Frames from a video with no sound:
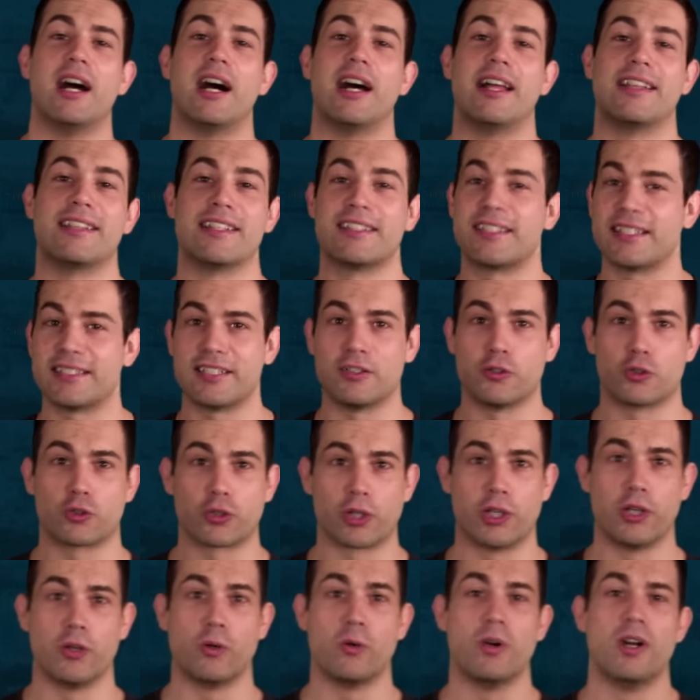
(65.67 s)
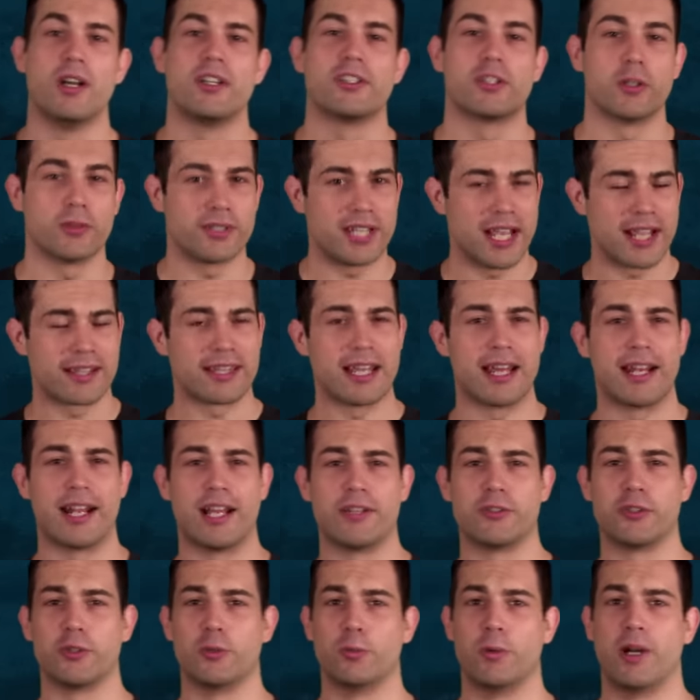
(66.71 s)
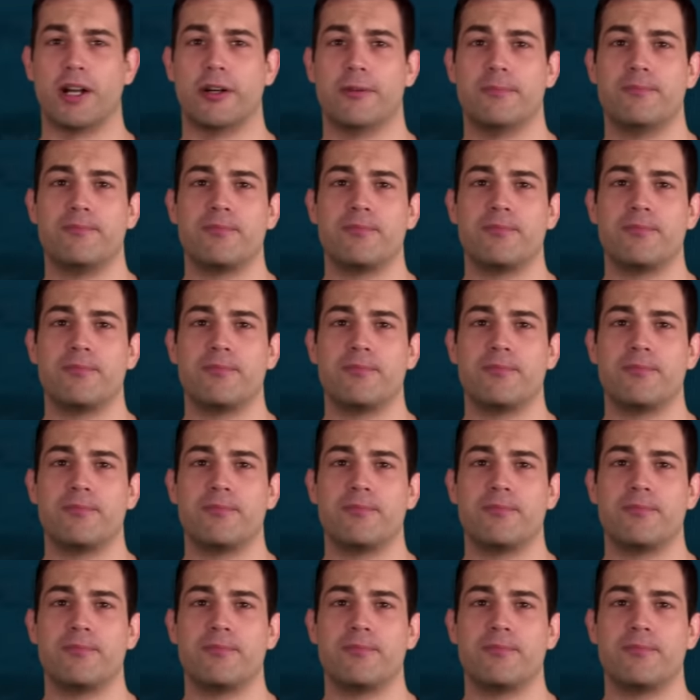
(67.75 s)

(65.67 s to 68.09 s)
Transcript: uh, this isn't true, so take that as you will.